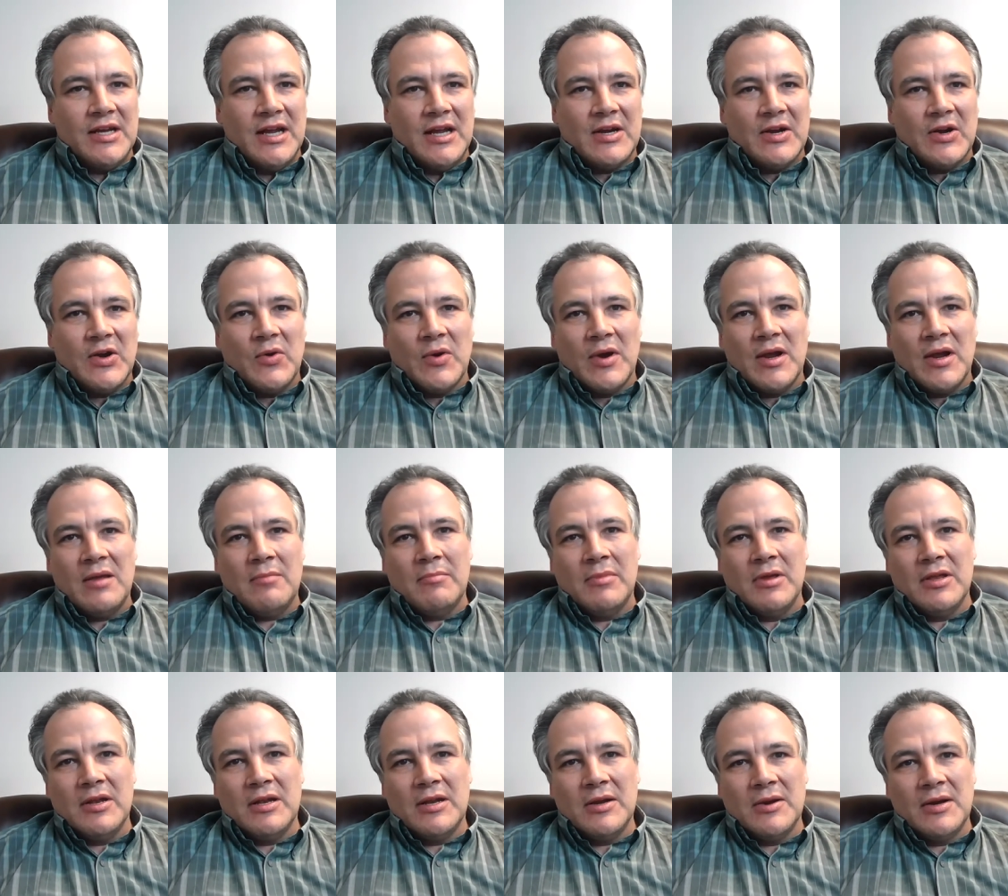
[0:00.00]
and a great
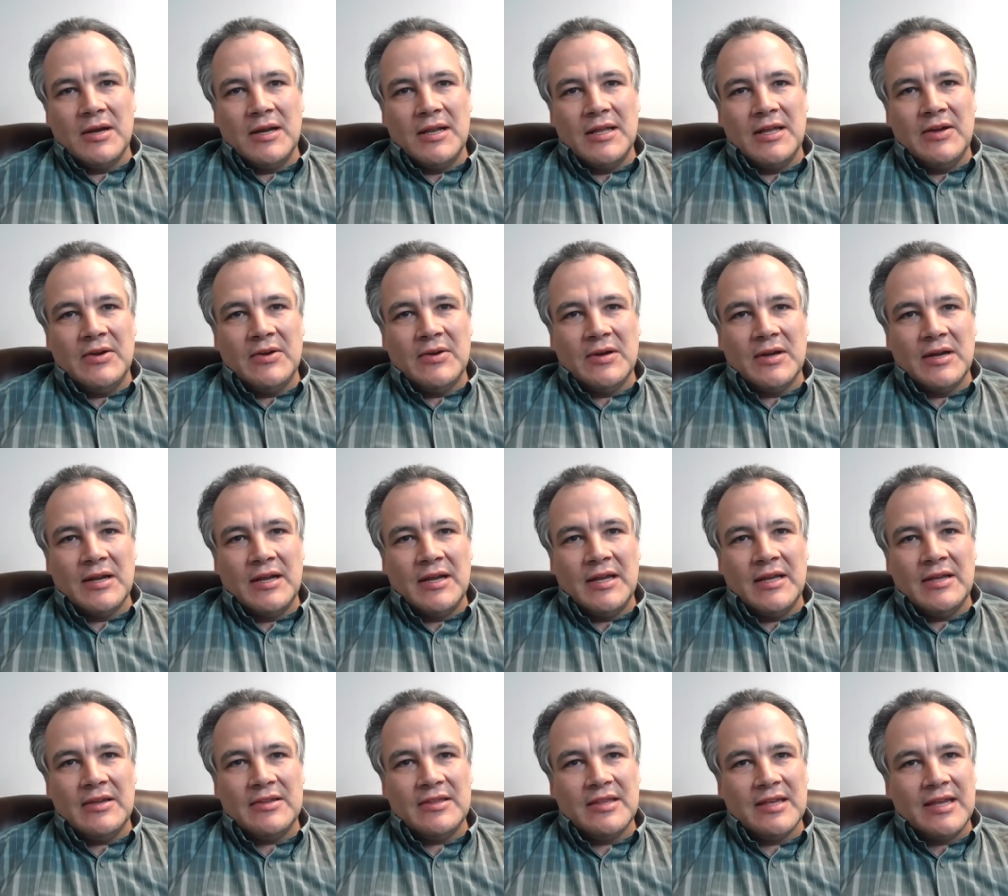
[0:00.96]
military leader
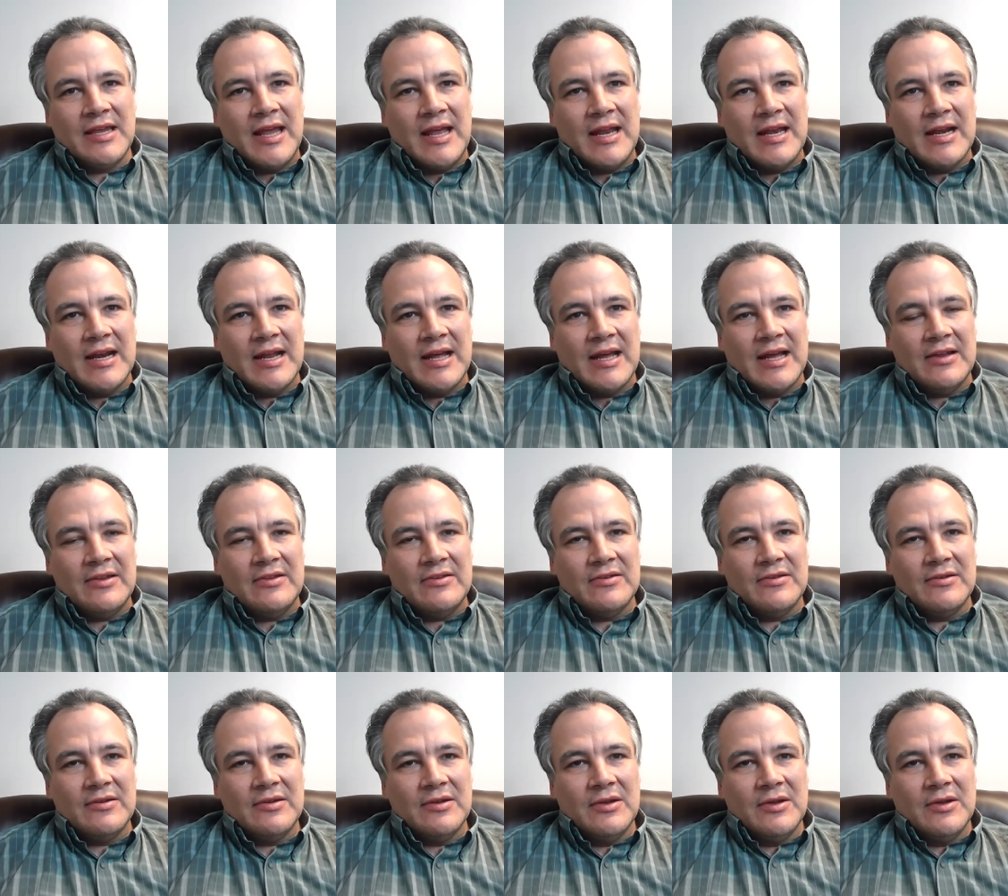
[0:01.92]
against the Canaanites?